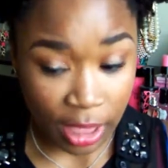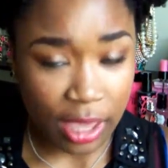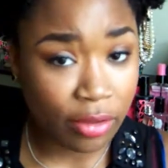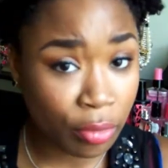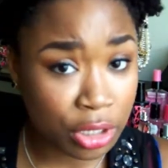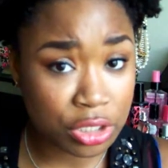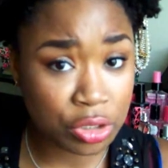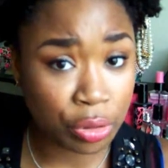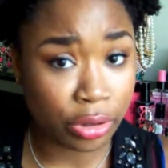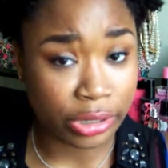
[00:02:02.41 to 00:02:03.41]
If you
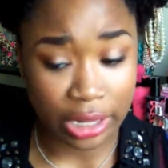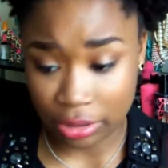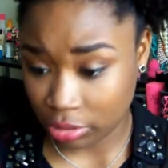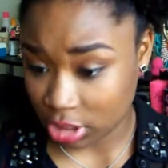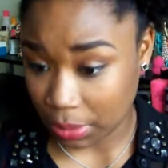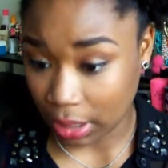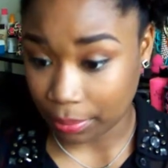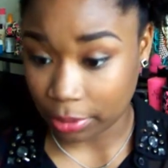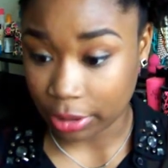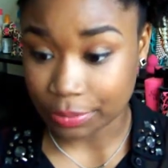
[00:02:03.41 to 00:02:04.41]
tutorial on how to do this
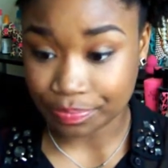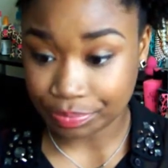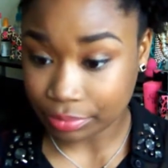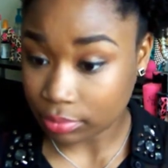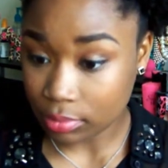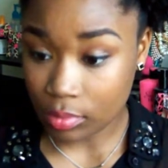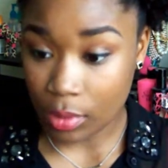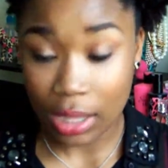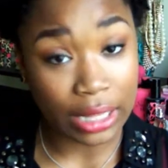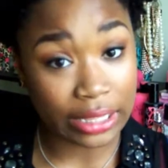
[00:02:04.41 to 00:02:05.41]
makeup look,
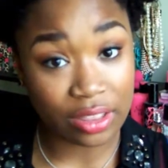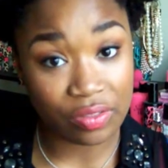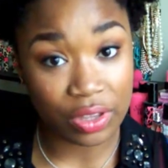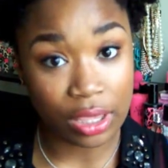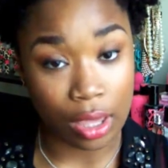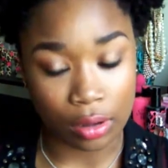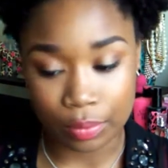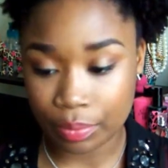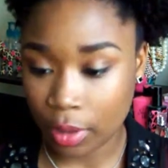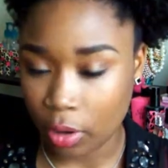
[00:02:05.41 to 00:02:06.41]
like this video,
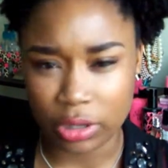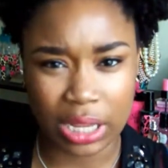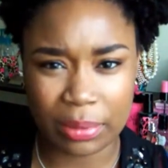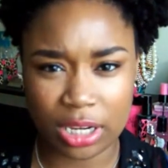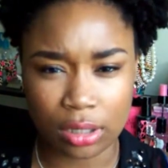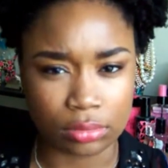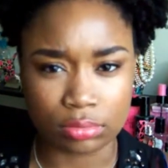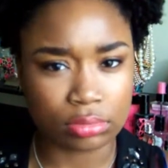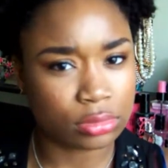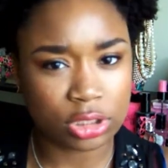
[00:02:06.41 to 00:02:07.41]
or let me know,
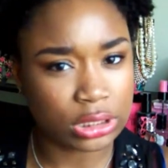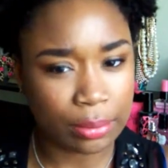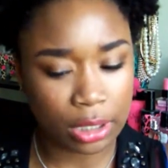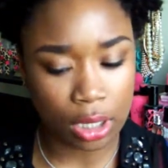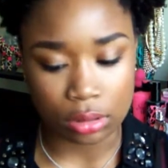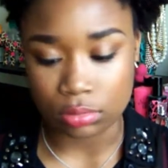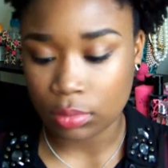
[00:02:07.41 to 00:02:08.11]
just let me know.